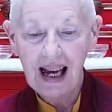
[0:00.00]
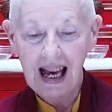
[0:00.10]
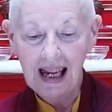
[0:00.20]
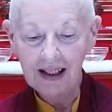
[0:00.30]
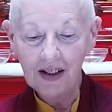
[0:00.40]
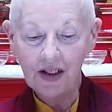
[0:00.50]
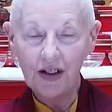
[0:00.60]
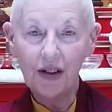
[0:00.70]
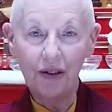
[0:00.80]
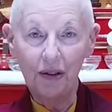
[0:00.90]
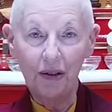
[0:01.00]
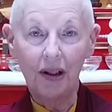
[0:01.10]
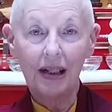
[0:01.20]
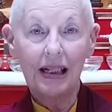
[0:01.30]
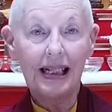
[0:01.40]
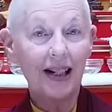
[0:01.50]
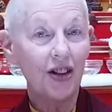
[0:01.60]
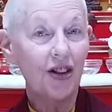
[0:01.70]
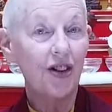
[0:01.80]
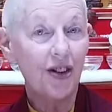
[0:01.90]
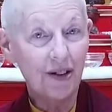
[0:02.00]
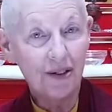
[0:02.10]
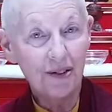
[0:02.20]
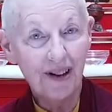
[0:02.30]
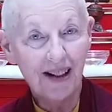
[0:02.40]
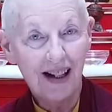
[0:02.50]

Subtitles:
and to session 2